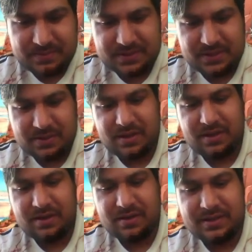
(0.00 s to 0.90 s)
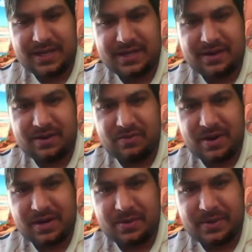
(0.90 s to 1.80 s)
So Lana and
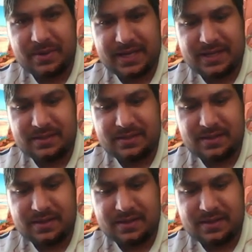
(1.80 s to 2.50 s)
Araquanid,